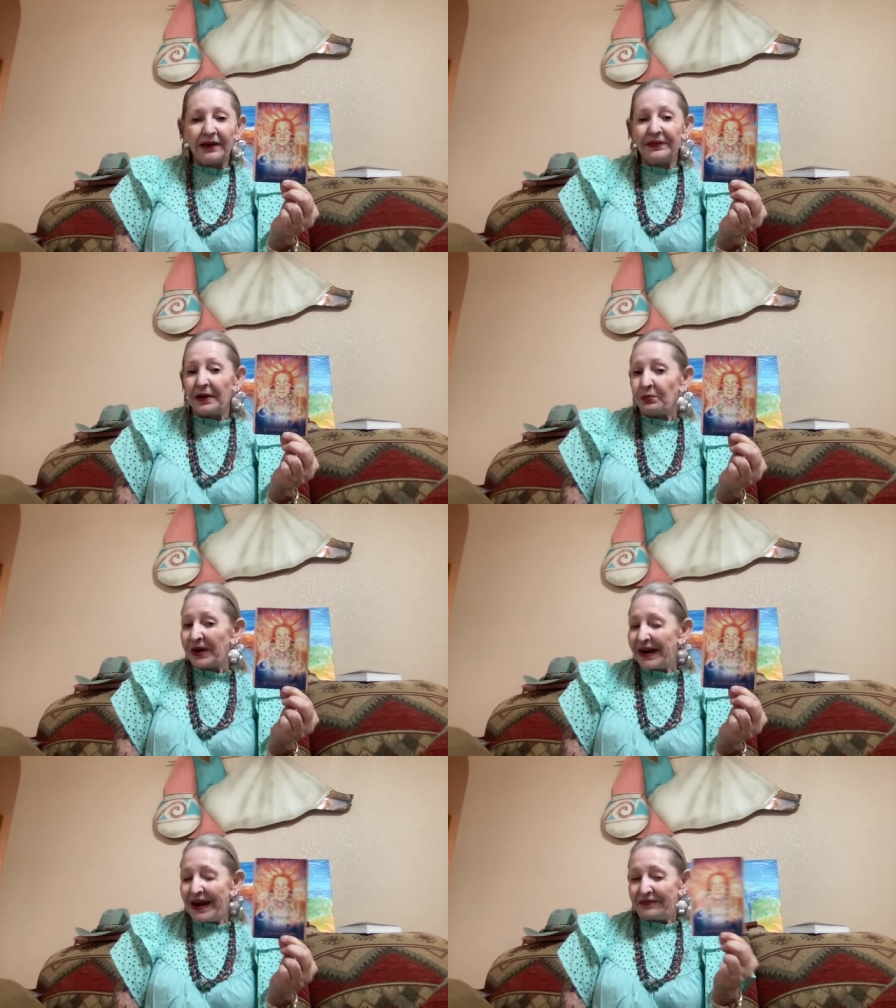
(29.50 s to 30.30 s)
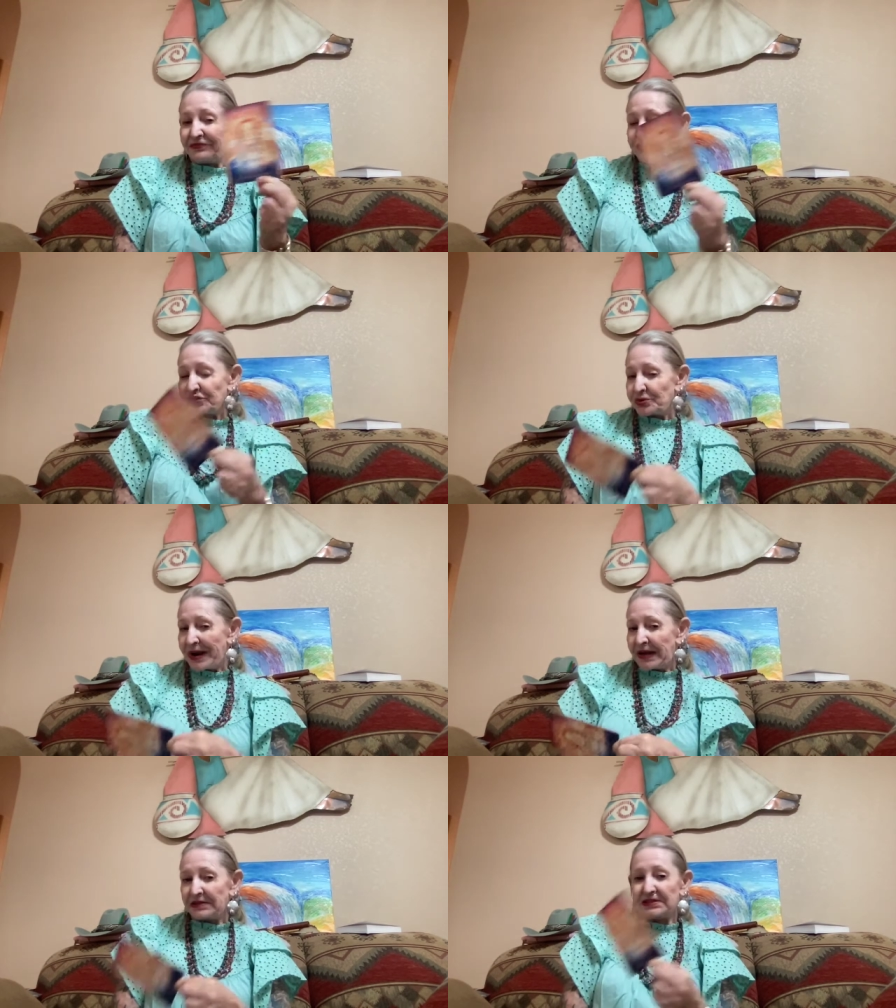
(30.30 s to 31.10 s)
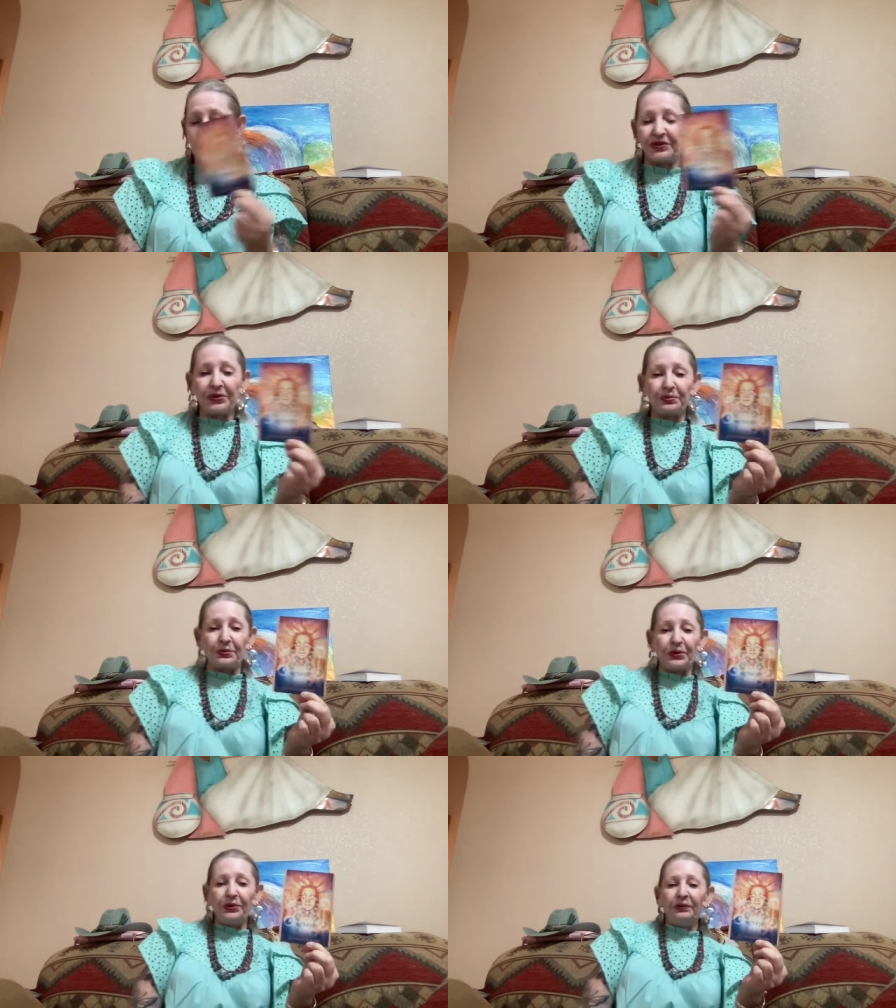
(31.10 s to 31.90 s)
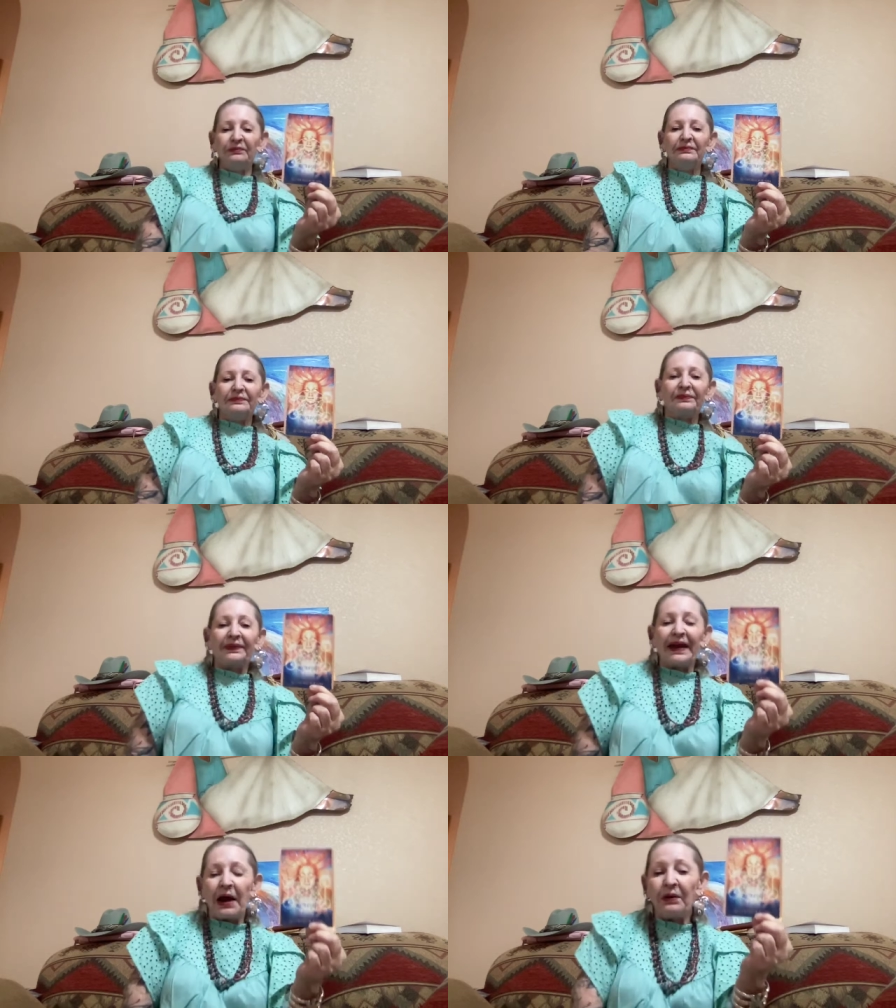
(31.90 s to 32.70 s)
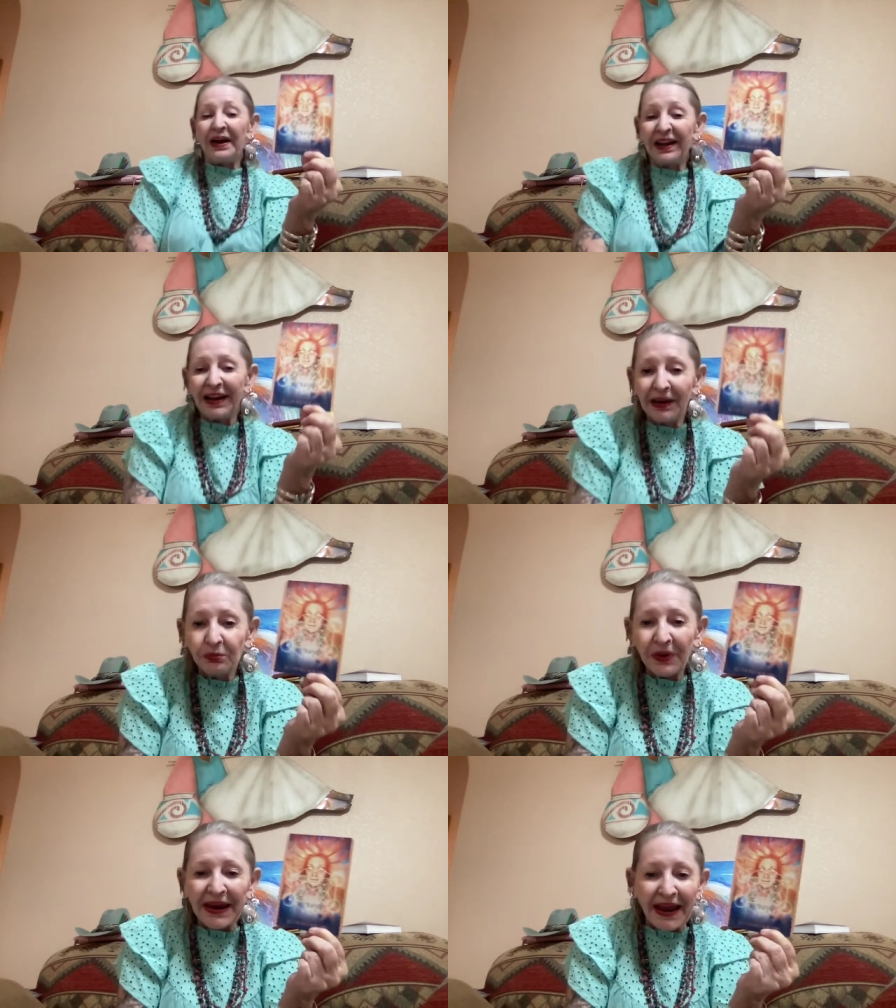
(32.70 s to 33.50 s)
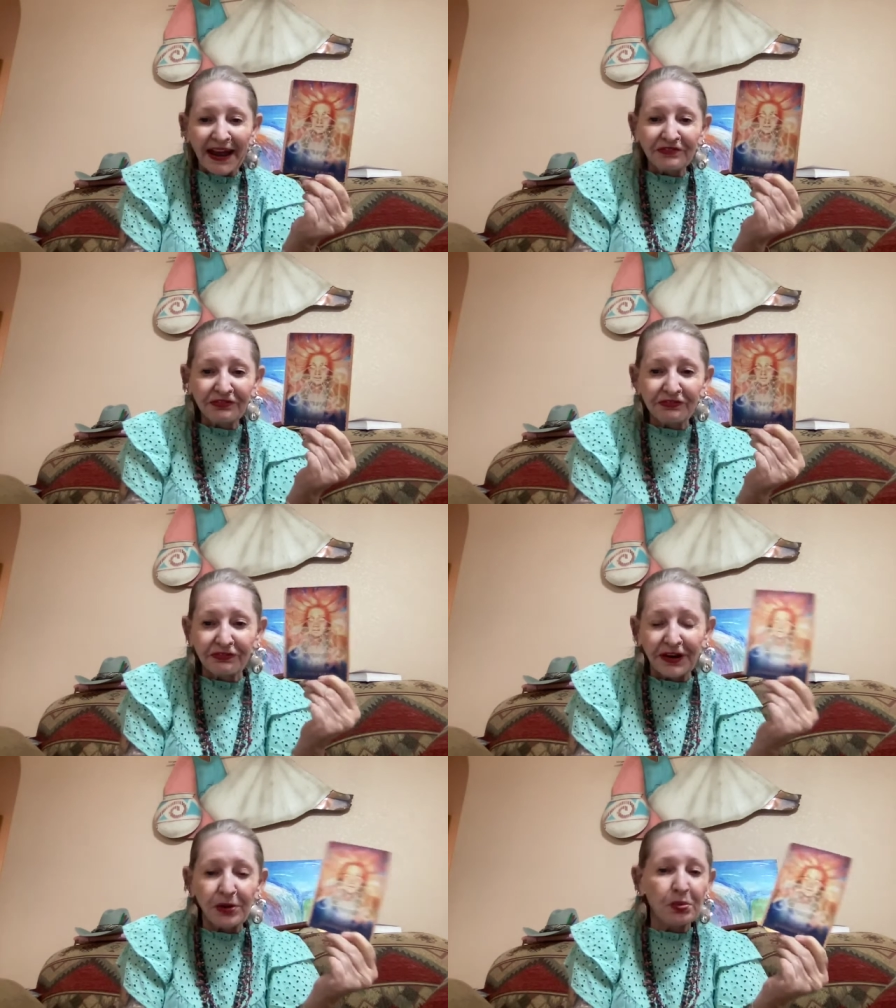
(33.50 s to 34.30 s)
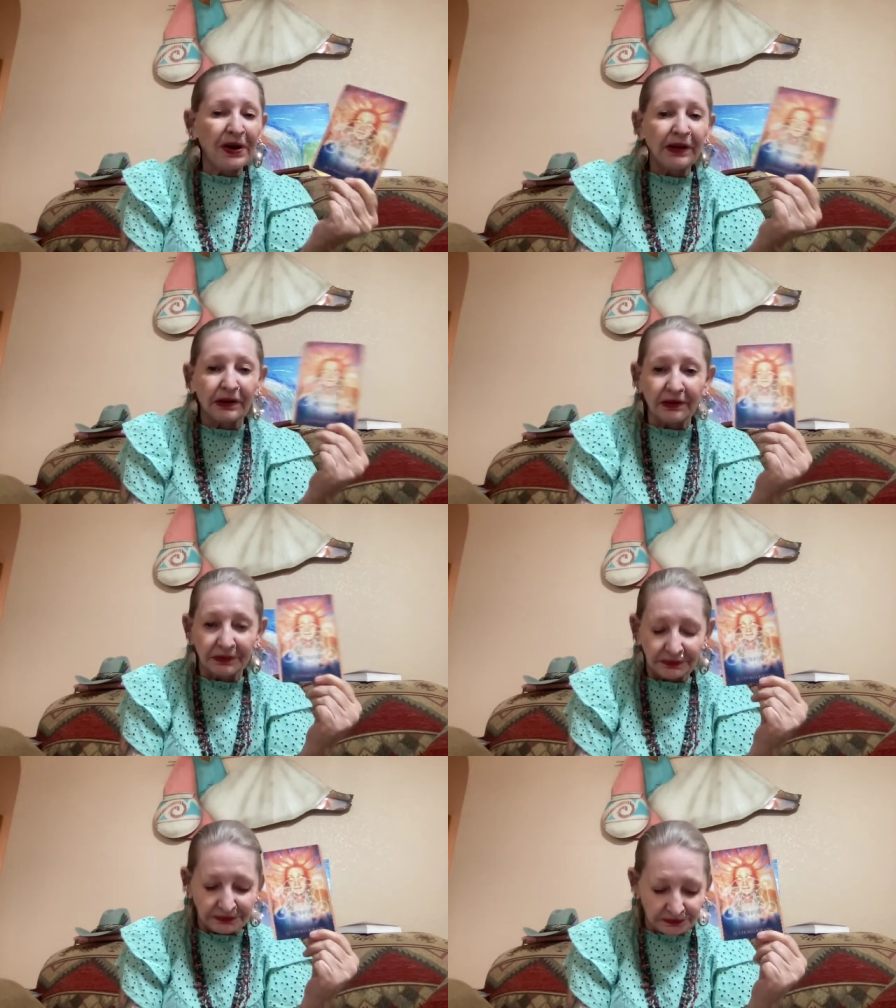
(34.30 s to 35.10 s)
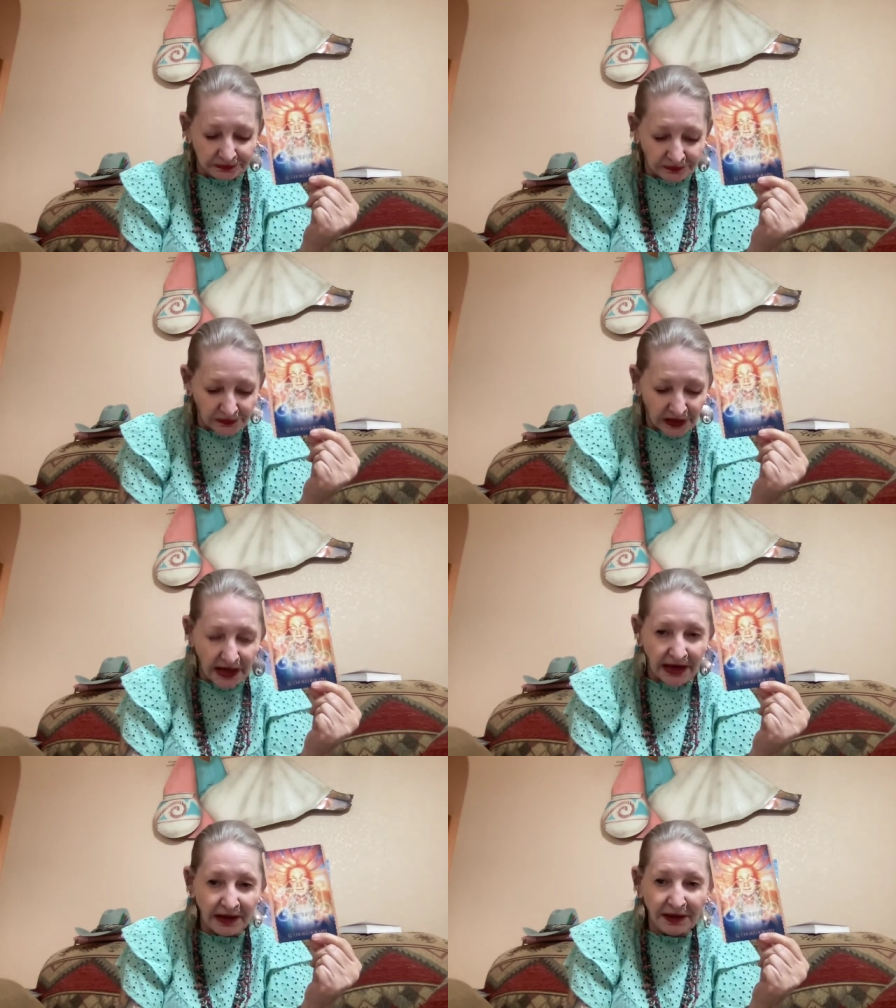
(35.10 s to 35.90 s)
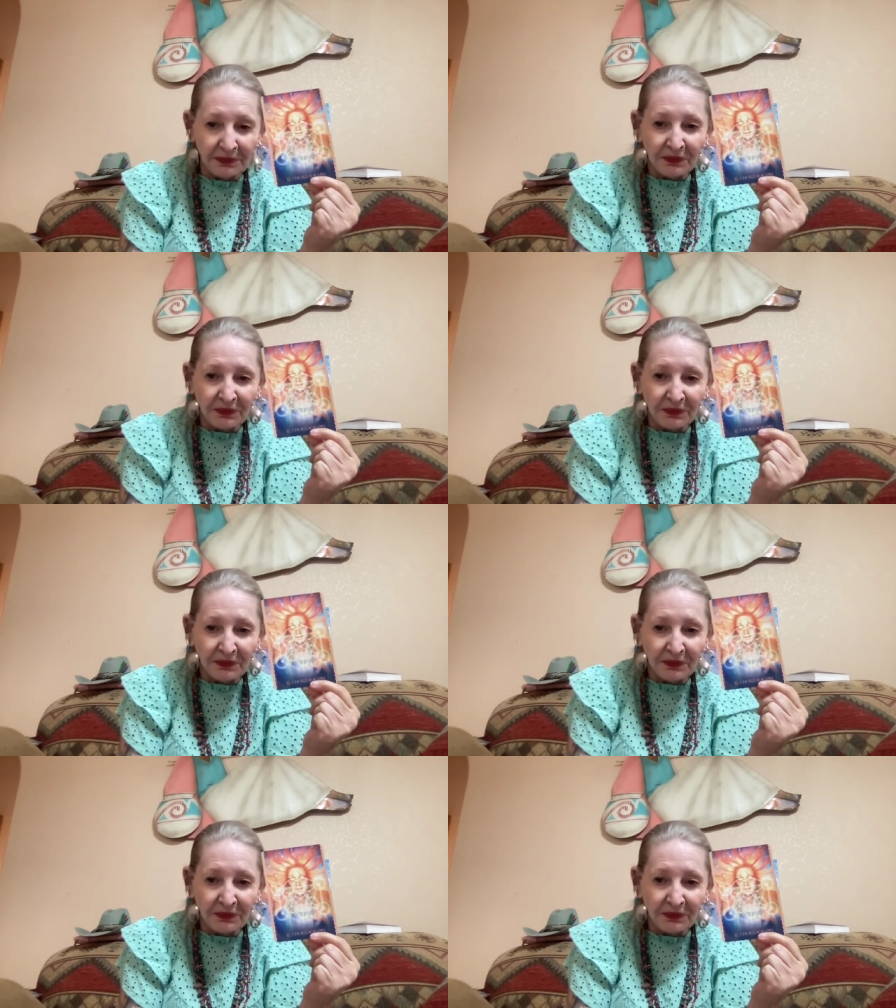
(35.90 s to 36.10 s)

that we have to transit through. Now, again, we have free will, okay?